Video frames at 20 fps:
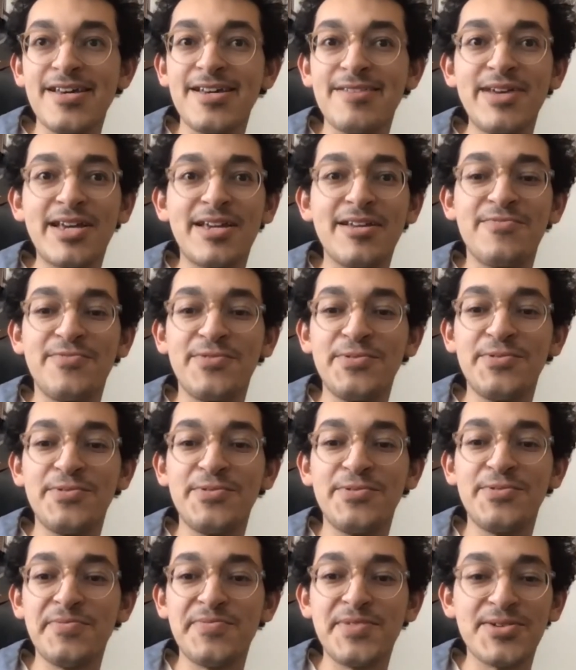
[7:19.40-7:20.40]
making a
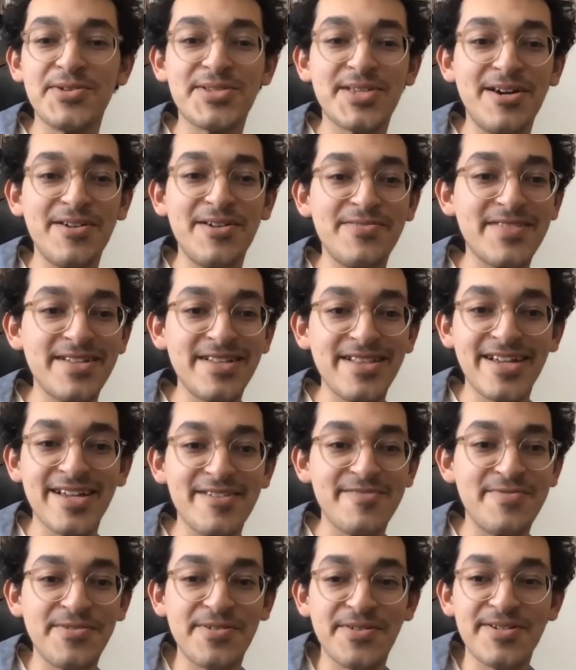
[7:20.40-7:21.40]
fool of yourself in like
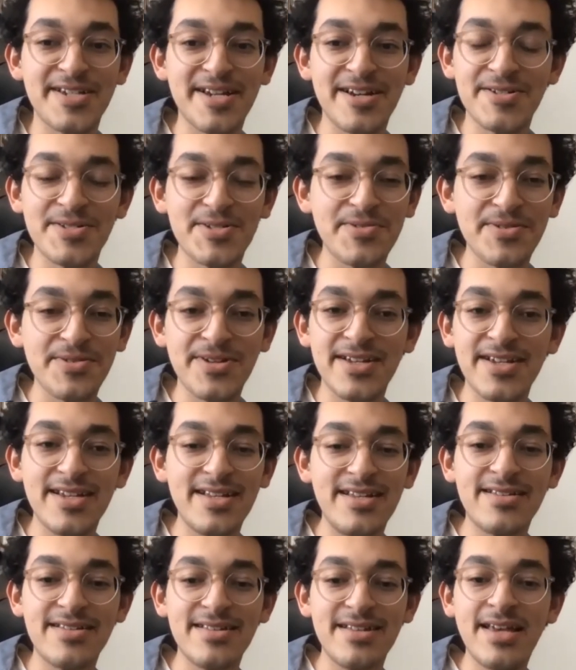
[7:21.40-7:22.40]
a foreign territory.
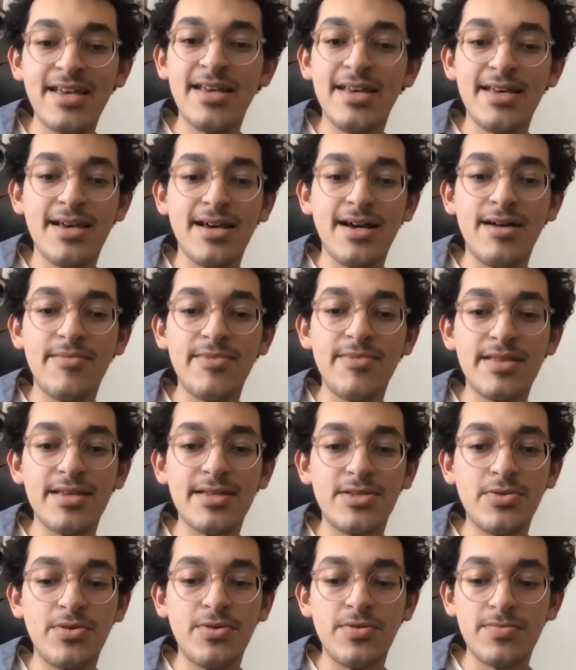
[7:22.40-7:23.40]
And um, I think
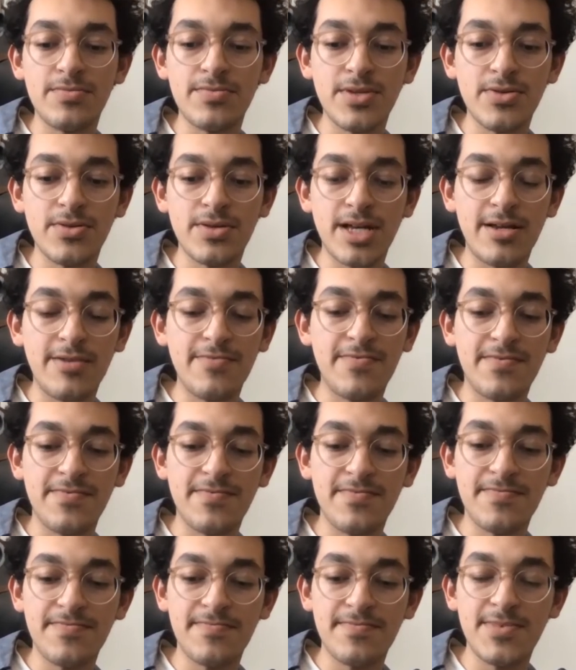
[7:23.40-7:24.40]
you'll, you'll kind of,
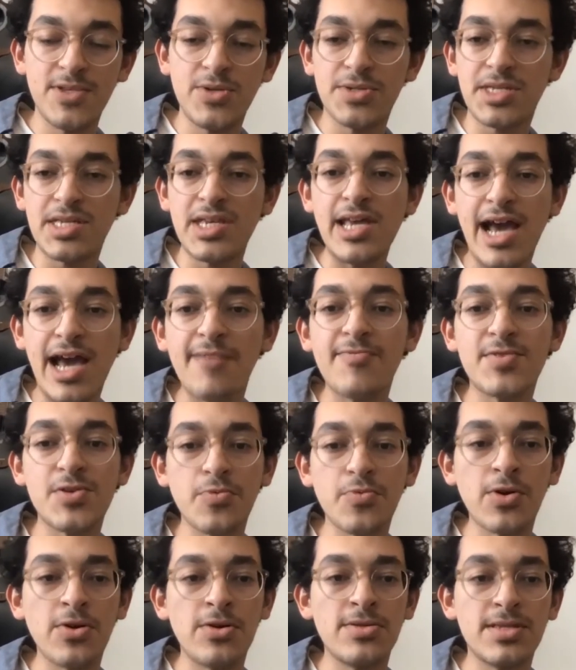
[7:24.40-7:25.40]
you'll see
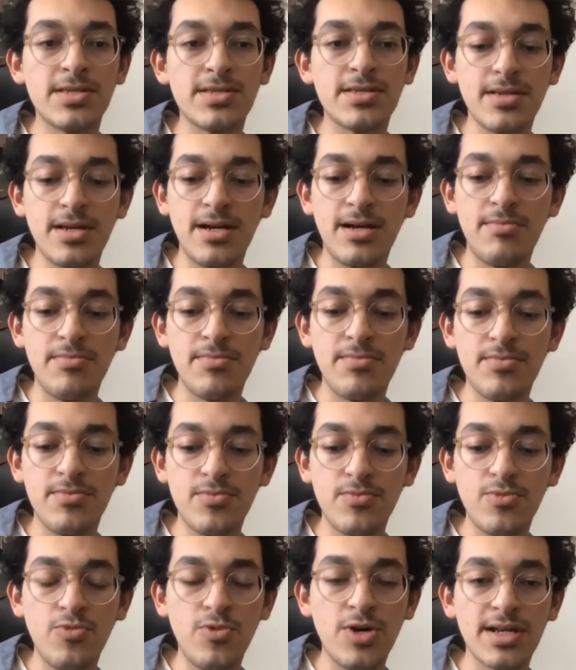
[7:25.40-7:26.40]
afterwards um,
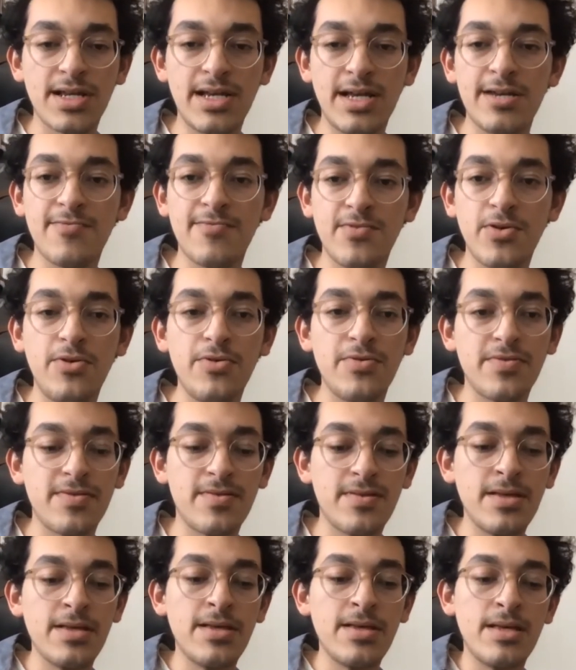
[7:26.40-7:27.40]
what kind of growth
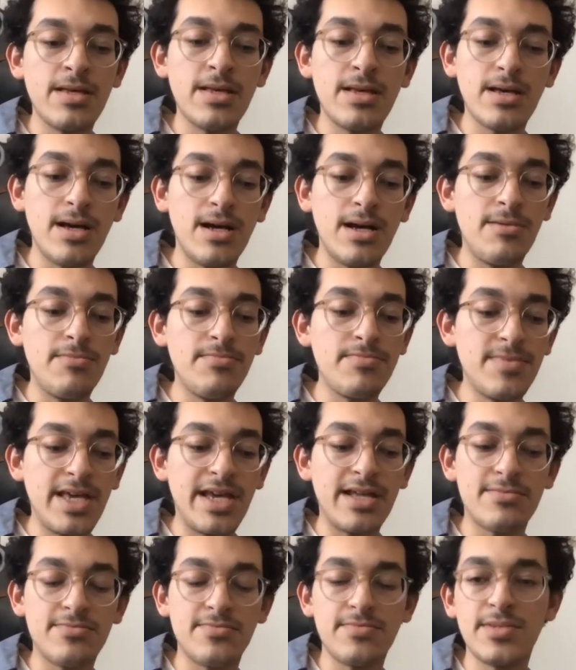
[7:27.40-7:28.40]
um,
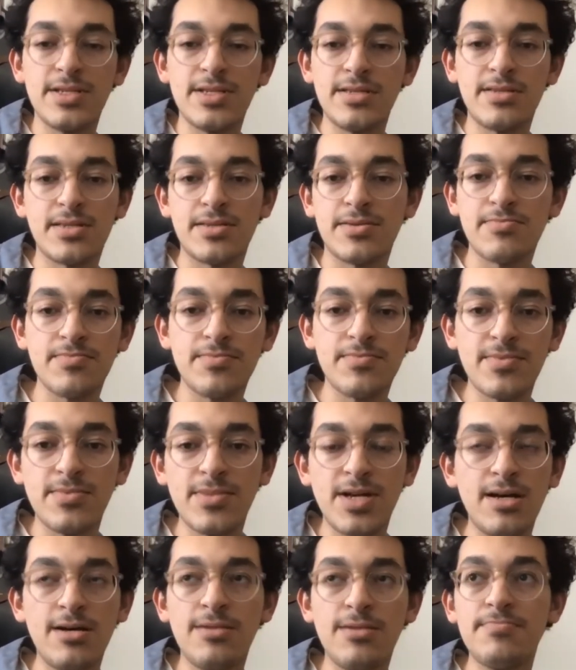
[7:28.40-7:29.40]
that is
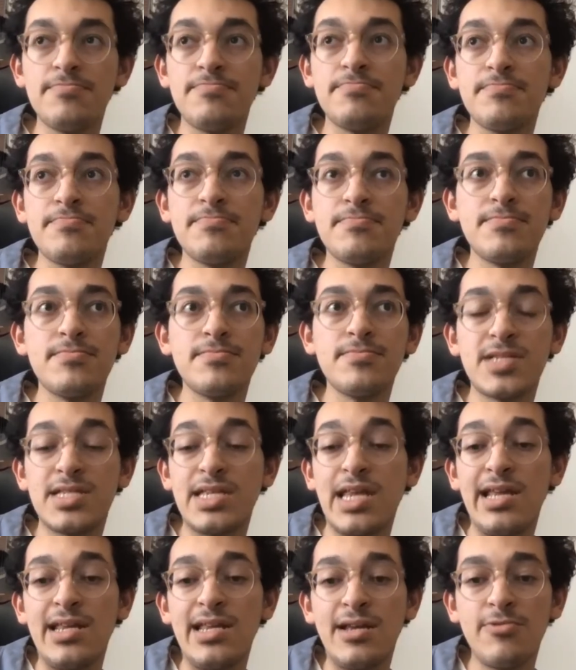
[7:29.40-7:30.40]
um,
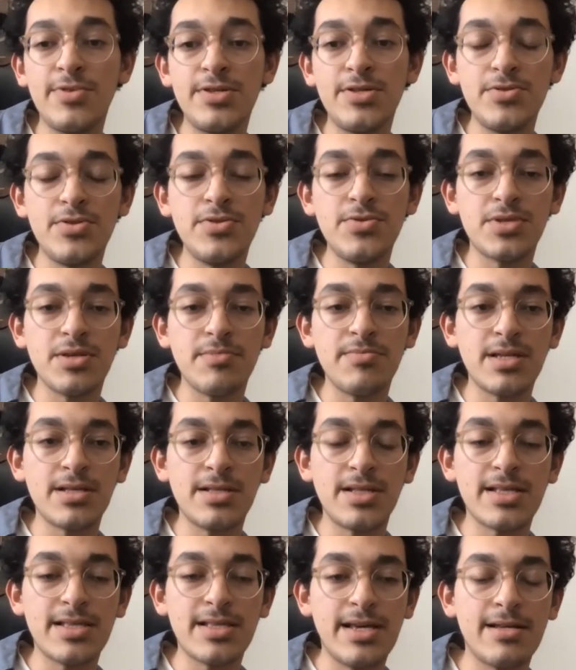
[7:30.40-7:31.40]
stating when you do something
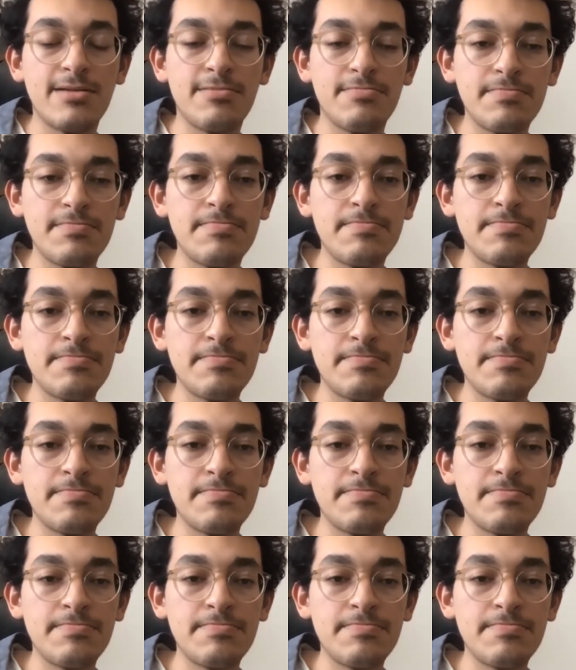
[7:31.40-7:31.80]
like that.